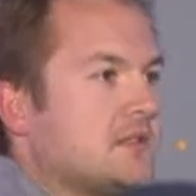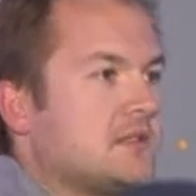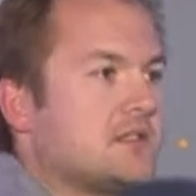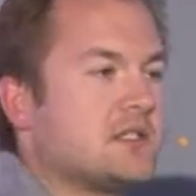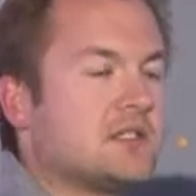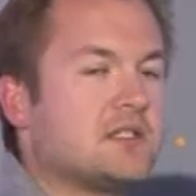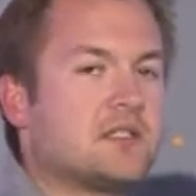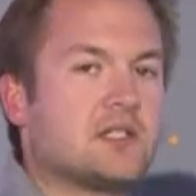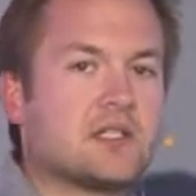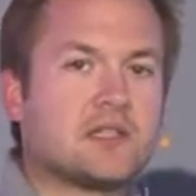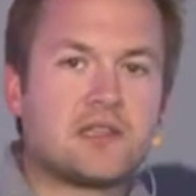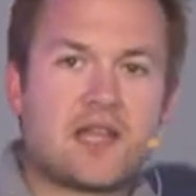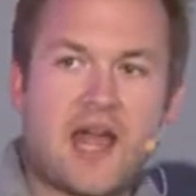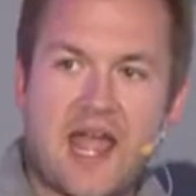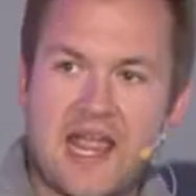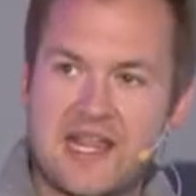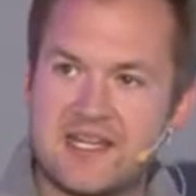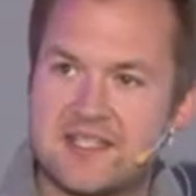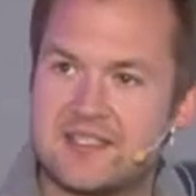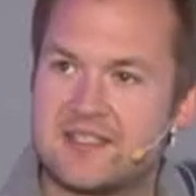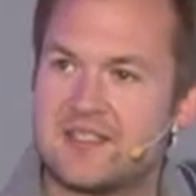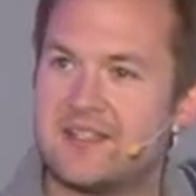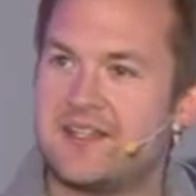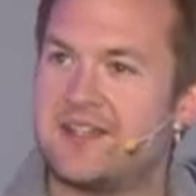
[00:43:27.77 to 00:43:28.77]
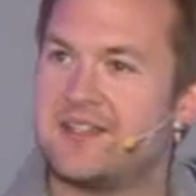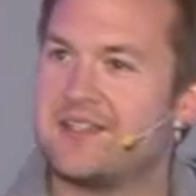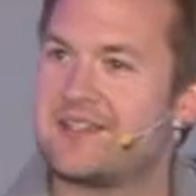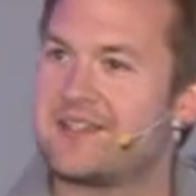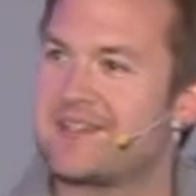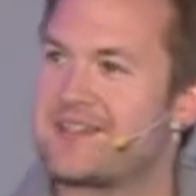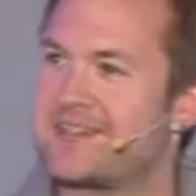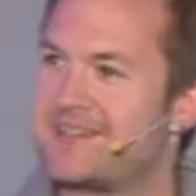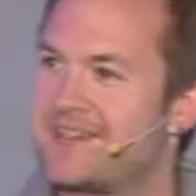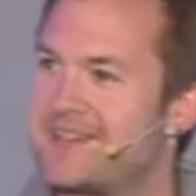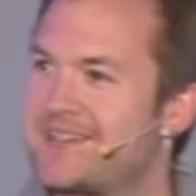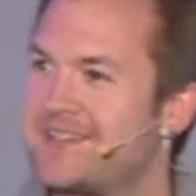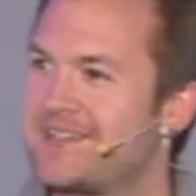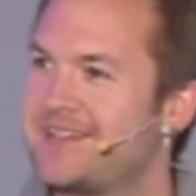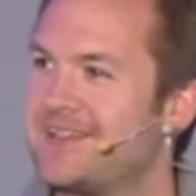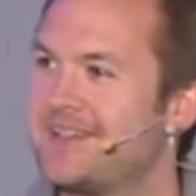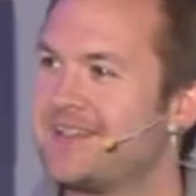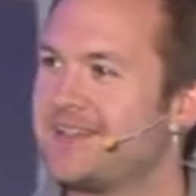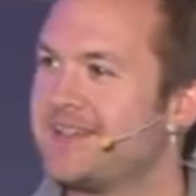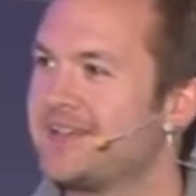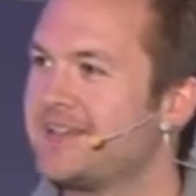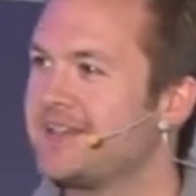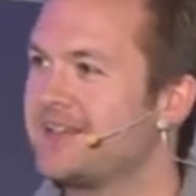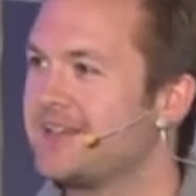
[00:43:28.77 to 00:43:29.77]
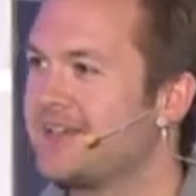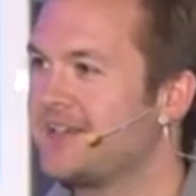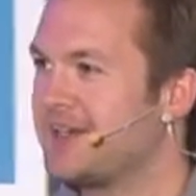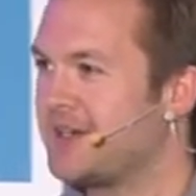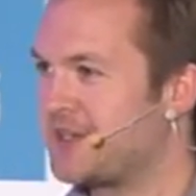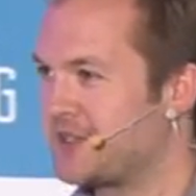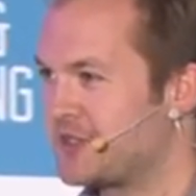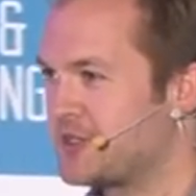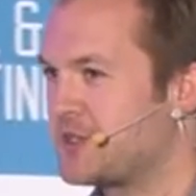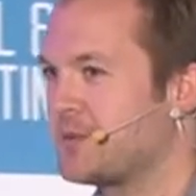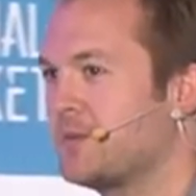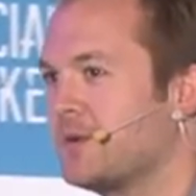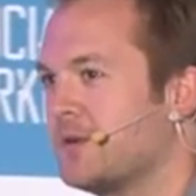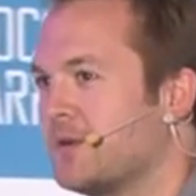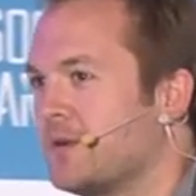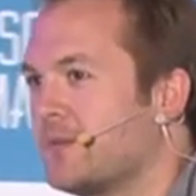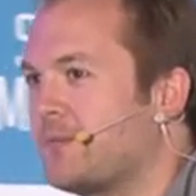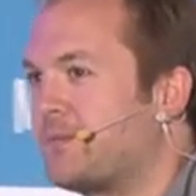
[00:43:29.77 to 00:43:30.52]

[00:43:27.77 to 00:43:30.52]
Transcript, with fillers: to delight an existing customer.